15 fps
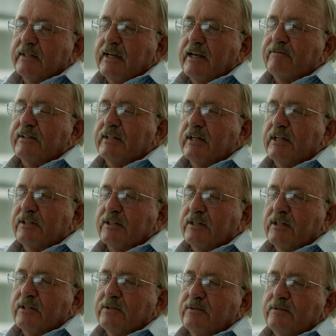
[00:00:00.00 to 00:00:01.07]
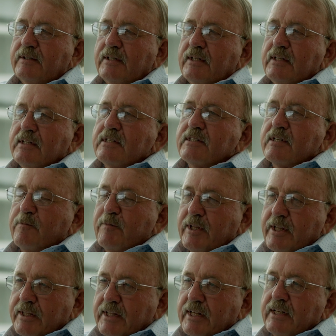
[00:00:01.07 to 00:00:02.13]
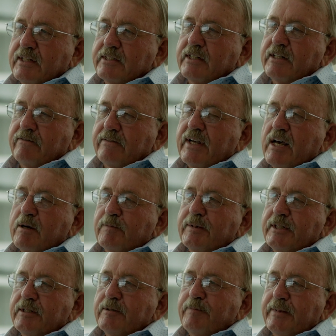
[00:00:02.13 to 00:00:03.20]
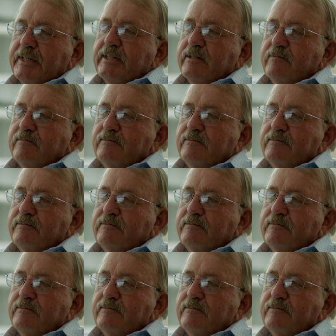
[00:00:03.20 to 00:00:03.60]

have to undergo some of the things that have happened to me.